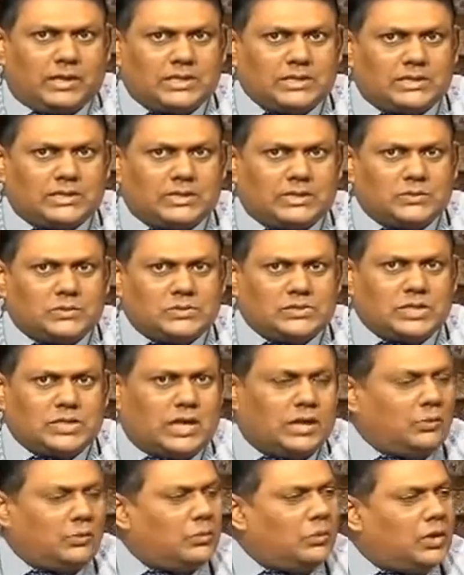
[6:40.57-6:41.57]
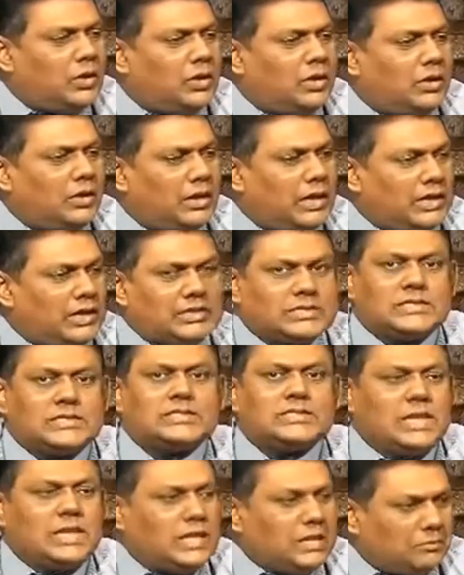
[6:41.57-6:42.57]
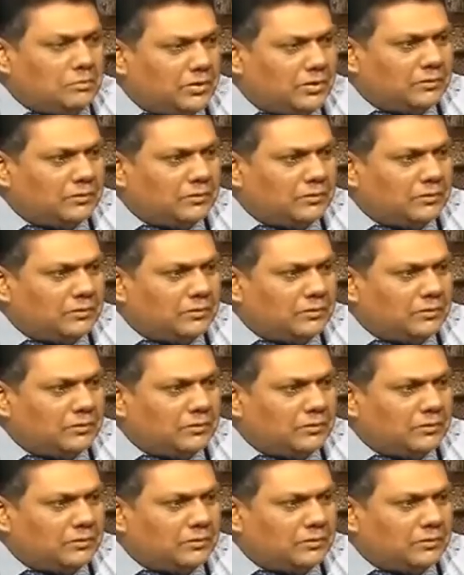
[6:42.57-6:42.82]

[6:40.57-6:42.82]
institutes have excess labor,